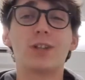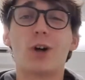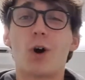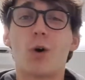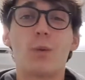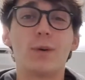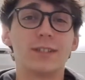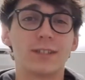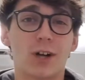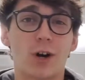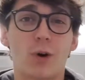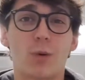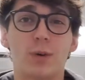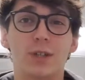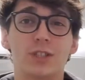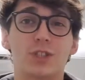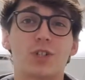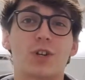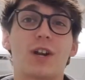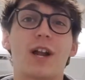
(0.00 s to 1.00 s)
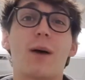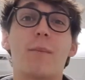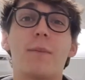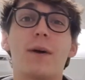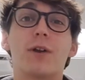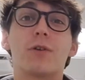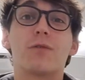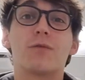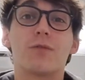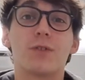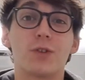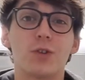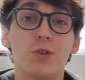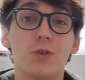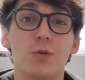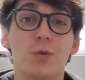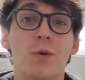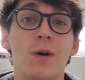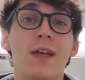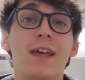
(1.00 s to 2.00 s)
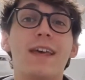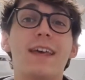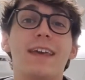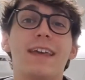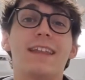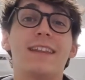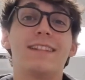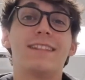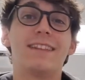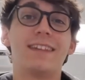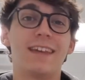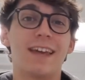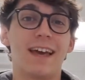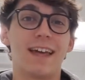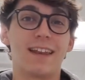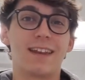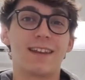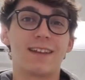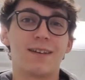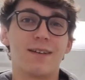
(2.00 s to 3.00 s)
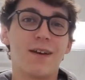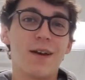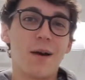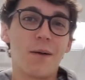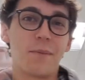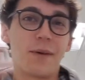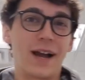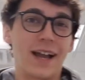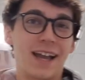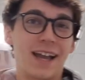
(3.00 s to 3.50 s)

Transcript: always, always turn out better for you in the end. Bye